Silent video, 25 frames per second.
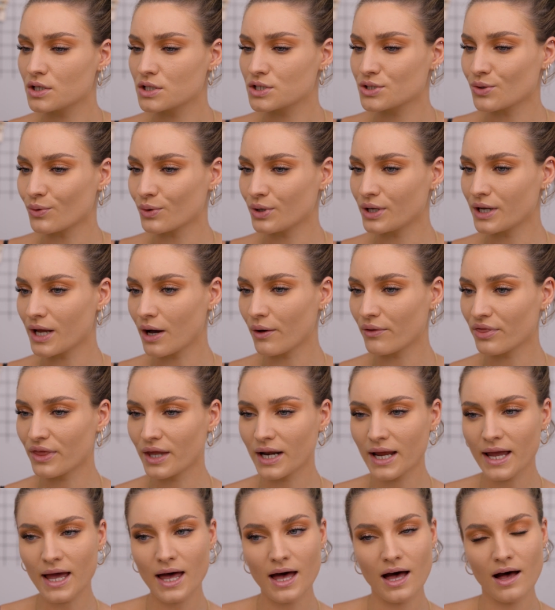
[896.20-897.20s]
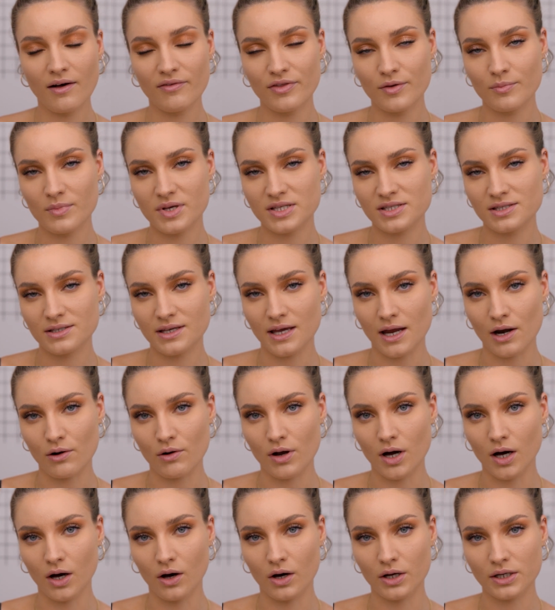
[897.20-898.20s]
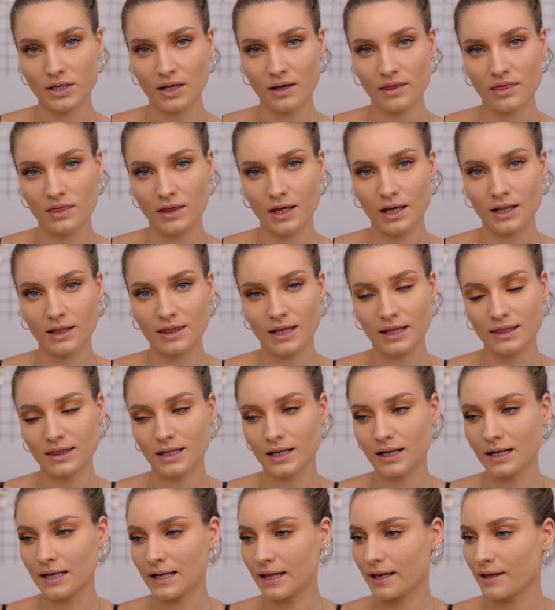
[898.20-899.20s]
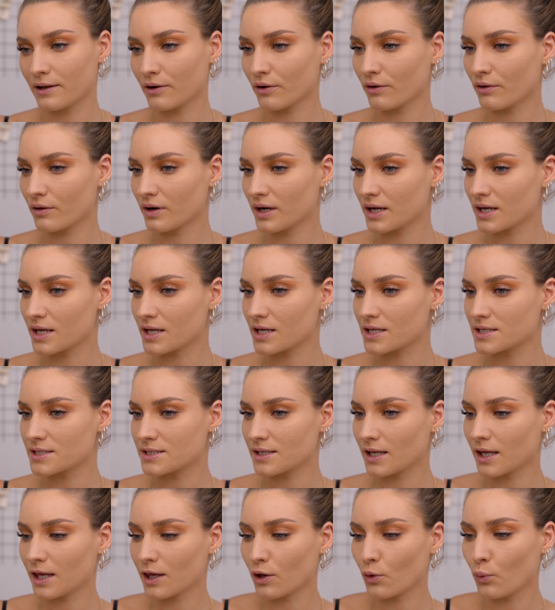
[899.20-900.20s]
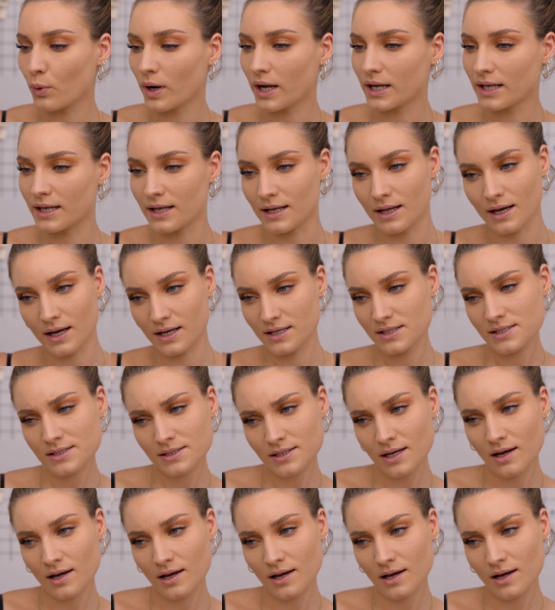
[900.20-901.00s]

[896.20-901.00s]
So now that I have the mascara on, I think that the glitter is a quite nice